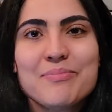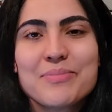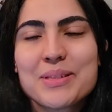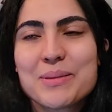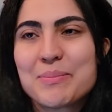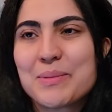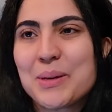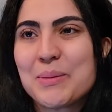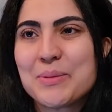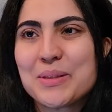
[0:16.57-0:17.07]

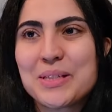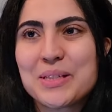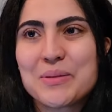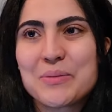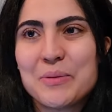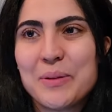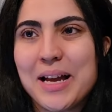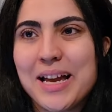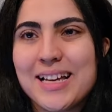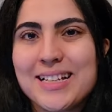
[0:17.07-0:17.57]
Sometimes it's
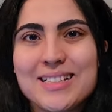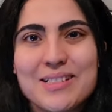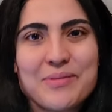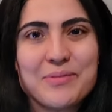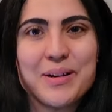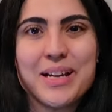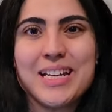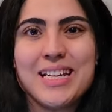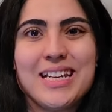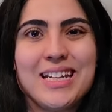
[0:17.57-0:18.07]
wet,
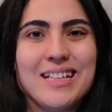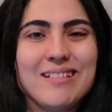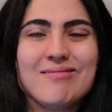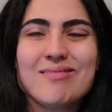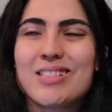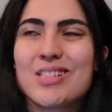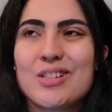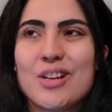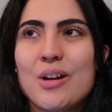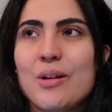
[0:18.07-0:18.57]
raining,
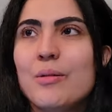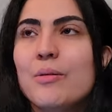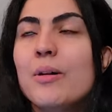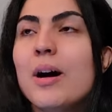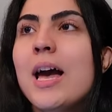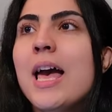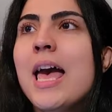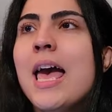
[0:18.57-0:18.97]
snow.